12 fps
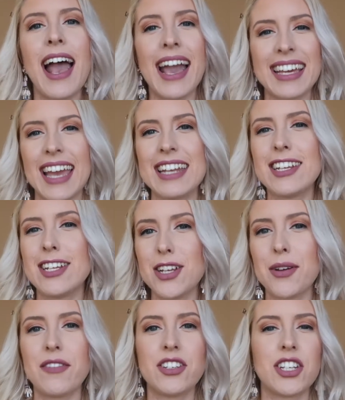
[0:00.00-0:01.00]
Again, you
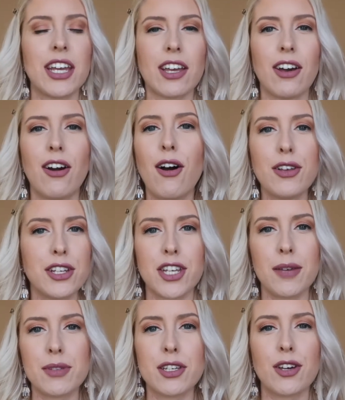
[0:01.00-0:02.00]
do have to check all your
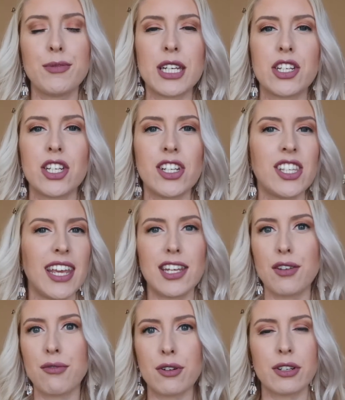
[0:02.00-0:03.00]
terms and conditions in
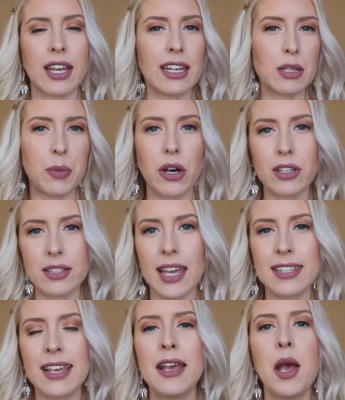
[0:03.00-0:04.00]
your own kind of
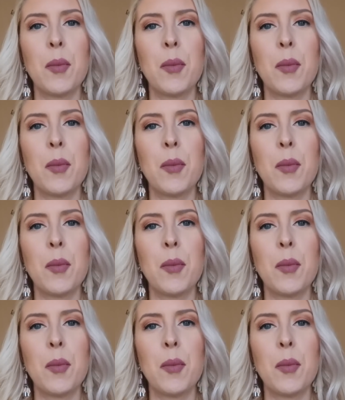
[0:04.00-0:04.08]
policies,